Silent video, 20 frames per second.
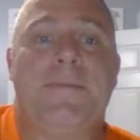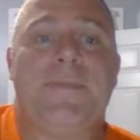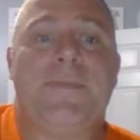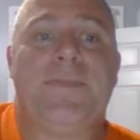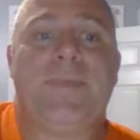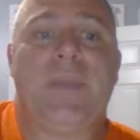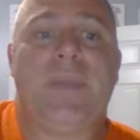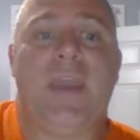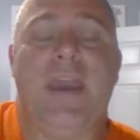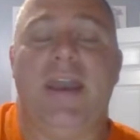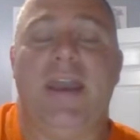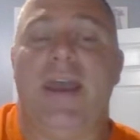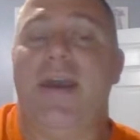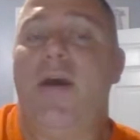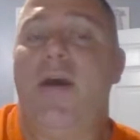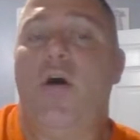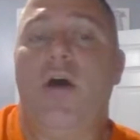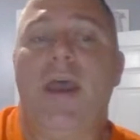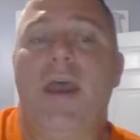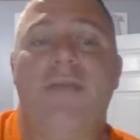and
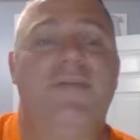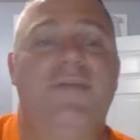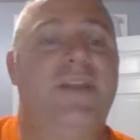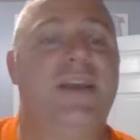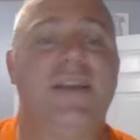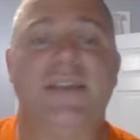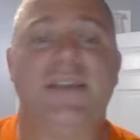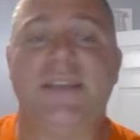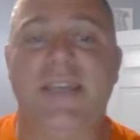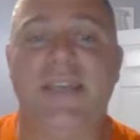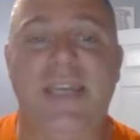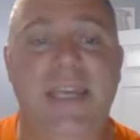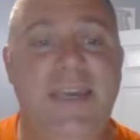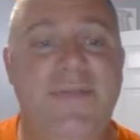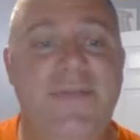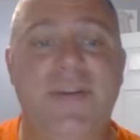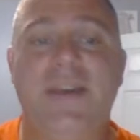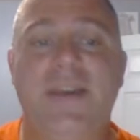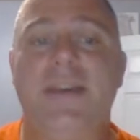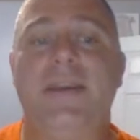everything's
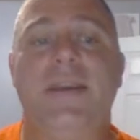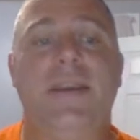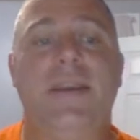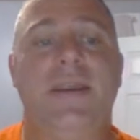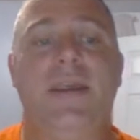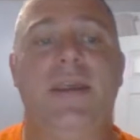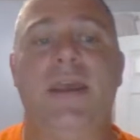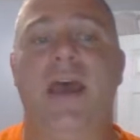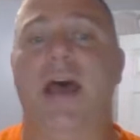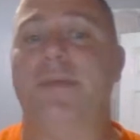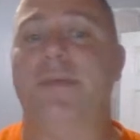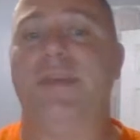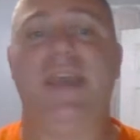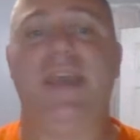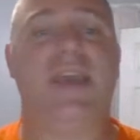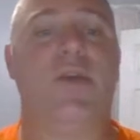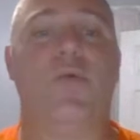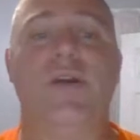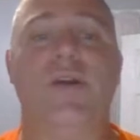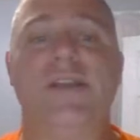even, I'm
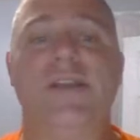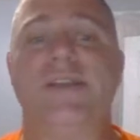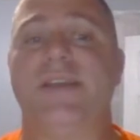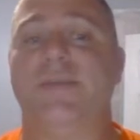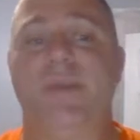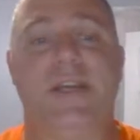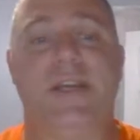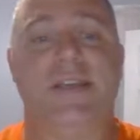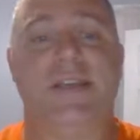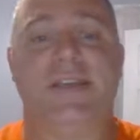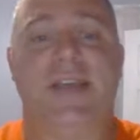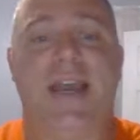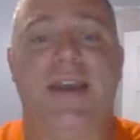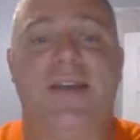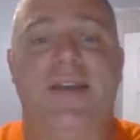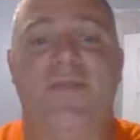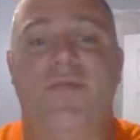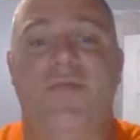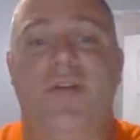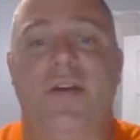taking Winston because the guy
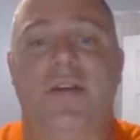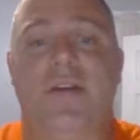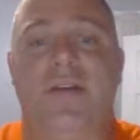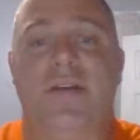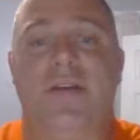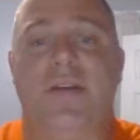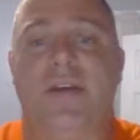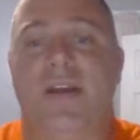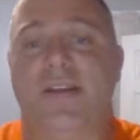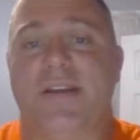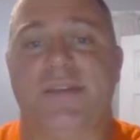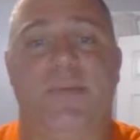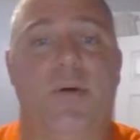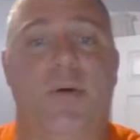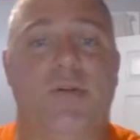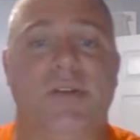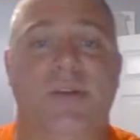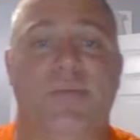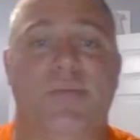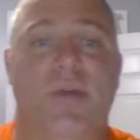can run, as
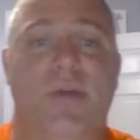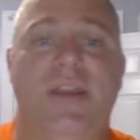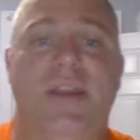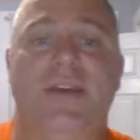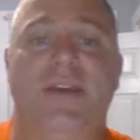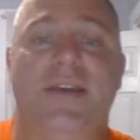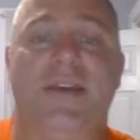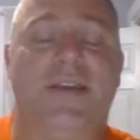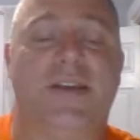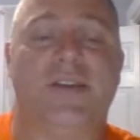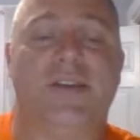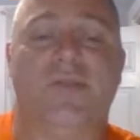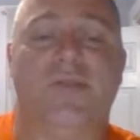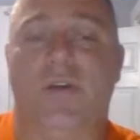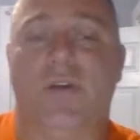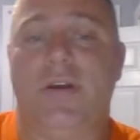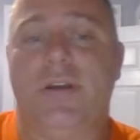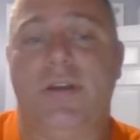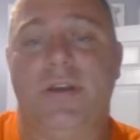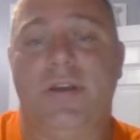opposed to Brady that doesn't
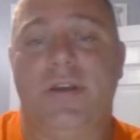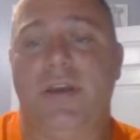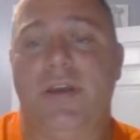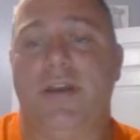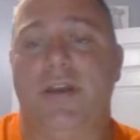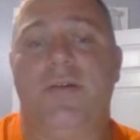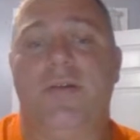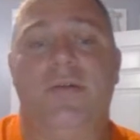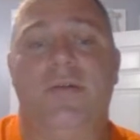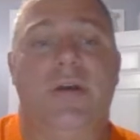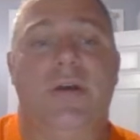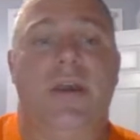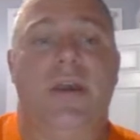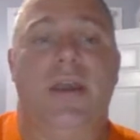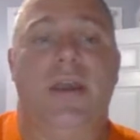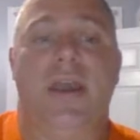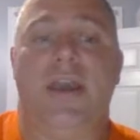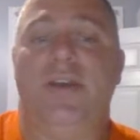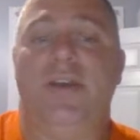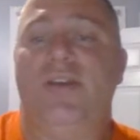run.
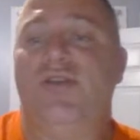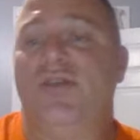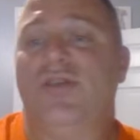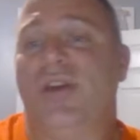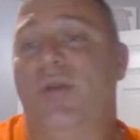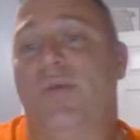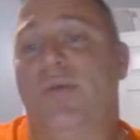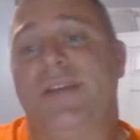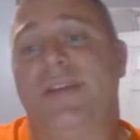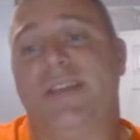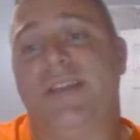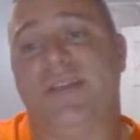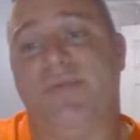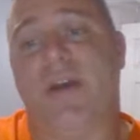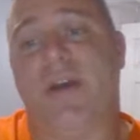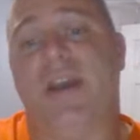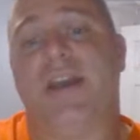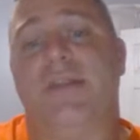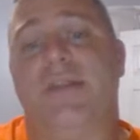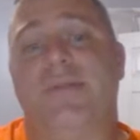And usually Winston's
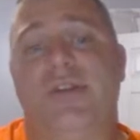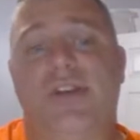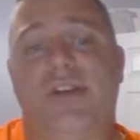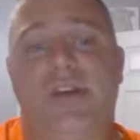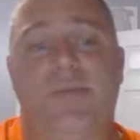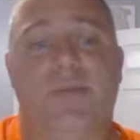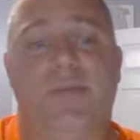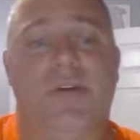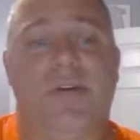probably going to be cheaper.